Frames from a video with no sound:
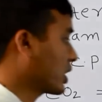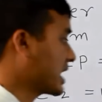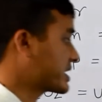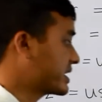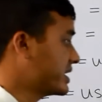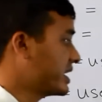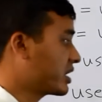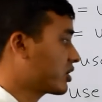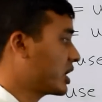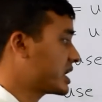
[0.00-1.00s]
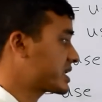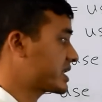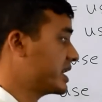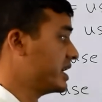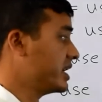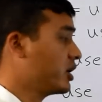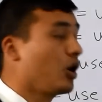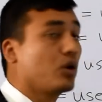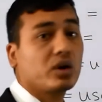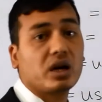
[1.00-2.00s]
class D and class K
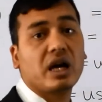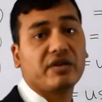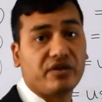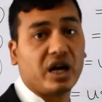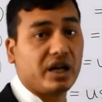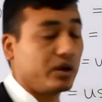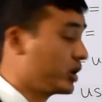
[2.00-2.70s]
or F fire.